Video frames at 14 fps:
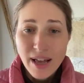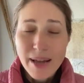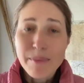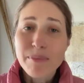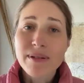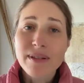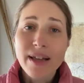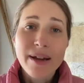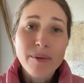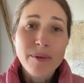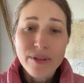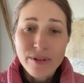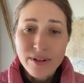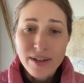and play
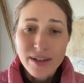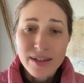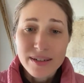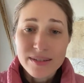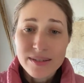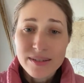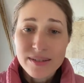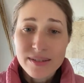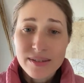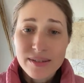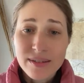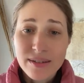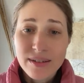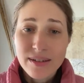with your
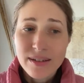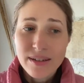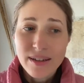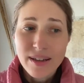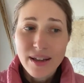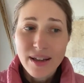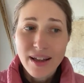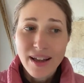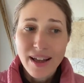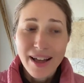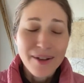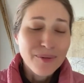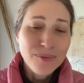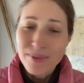kids,
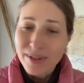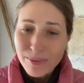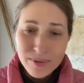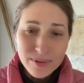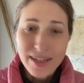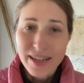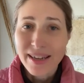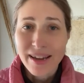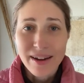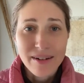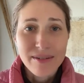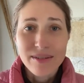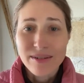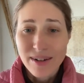and we will take
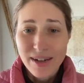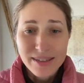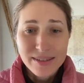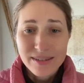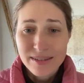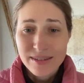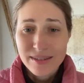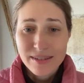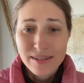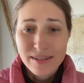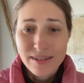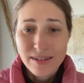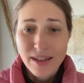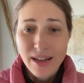care of the rest.
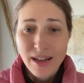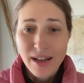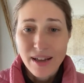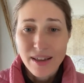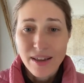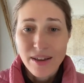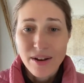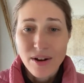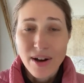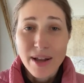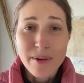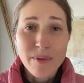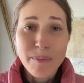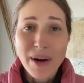You know,
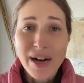and